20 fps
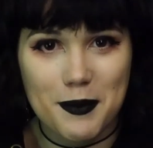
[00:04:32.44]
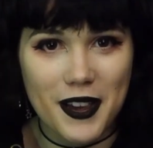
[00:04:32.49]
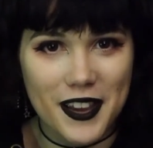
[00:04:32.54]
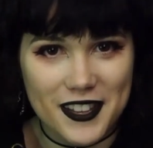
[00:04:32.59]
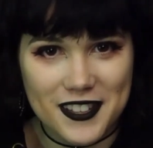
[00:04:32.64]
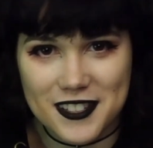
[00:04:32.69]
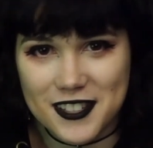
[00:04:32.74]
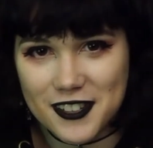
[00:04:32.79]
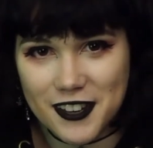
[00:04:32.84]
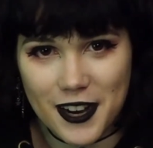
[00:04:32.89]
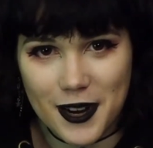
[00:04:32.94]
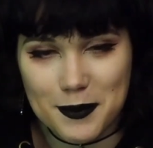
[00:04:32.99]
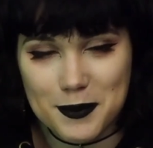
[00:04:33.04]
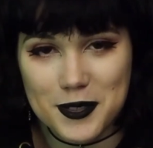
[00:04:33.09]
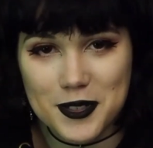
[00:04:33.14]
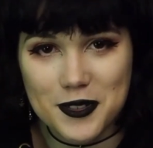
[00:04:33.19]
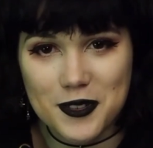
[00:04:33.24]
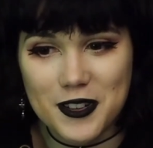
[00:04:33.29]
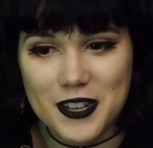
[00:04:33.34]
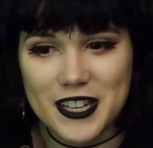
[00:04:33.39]
my Instagram
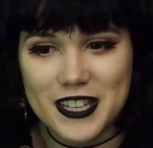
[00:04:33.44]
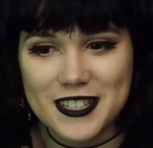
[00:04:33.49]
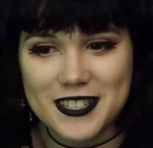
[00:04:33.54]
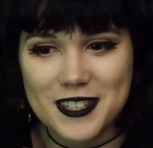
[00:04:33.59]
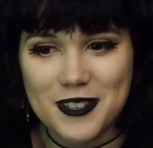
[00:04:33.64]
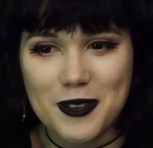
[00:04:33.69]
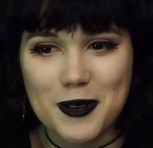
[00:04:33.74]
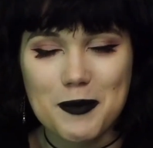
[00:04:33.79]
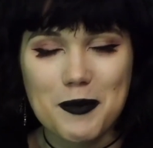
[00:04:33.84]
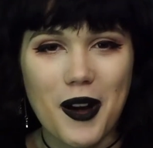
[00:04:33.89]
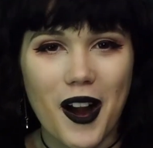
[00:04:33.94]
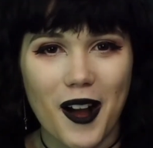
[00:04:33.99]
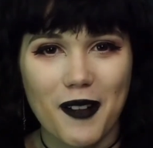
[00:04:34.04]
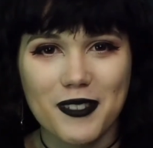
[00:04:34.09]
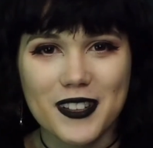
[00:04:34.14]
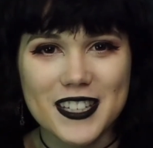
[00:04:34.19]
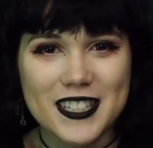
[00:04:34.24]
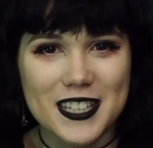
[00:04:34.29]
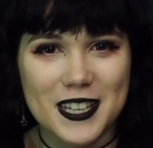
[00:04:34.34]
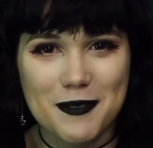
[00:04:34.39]
stories, you had
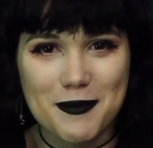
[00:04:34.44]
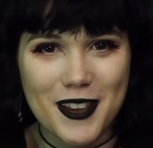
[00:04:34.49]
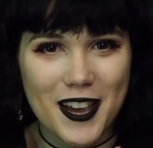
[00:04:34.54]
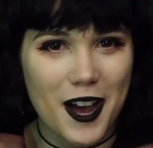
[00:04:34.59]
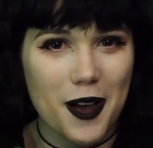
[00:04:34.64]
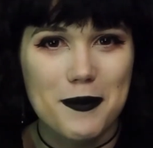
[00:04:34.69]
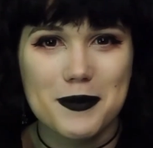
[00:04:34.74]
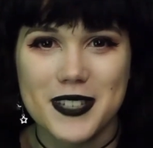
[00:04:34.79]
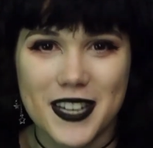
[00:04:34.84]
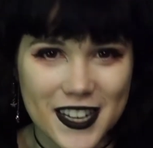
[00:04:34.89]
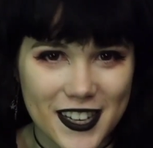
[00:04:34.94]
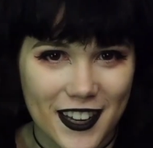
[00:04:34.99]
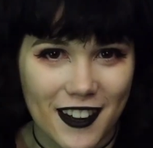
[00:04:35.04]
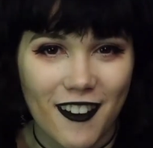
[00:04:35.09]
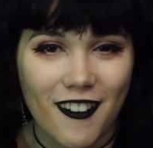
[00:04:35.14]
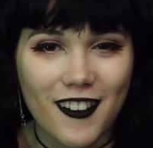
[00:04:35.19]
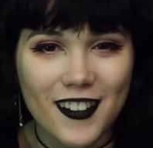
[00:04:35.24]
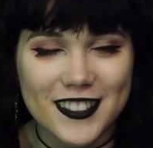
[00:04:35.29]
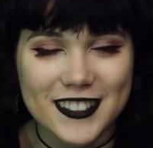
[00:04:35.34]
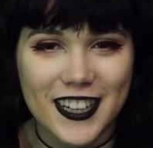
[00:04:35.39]
probably seen me updating
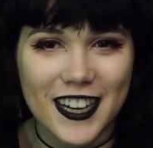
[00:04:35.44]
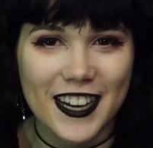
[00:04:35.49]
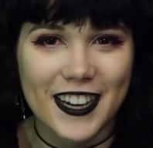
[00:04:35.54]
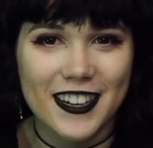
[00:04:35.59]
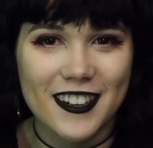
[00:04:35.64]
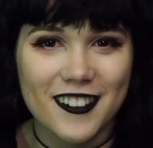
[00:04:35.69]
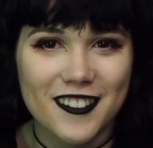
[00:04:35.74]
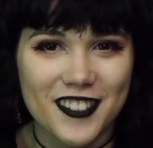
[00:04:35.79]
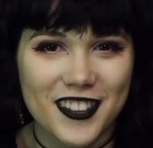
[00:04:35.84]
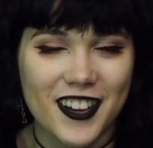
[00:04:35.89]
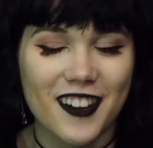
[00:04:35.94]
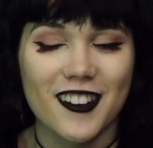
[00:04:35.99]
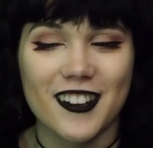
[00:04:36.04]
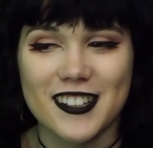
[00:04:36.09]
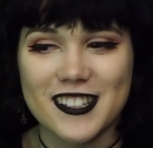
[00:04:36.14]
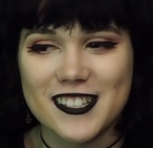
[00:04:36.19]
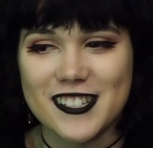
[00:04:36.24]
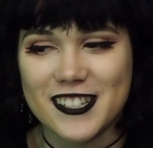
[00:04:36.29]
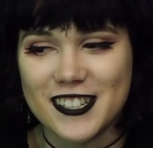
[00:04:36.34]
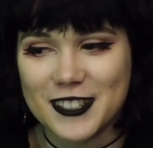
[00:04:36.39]
all night of the
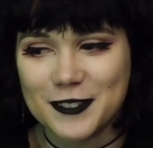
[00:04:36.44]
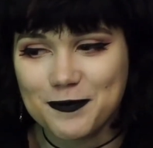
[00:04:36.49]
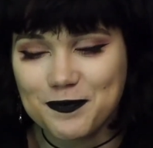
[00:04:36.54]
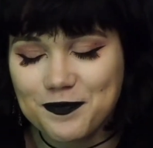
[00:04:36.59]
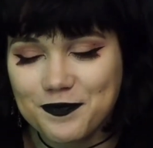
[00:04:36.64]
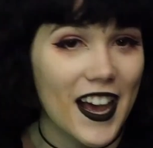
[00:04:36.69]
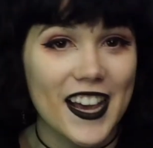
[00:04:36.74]
concert.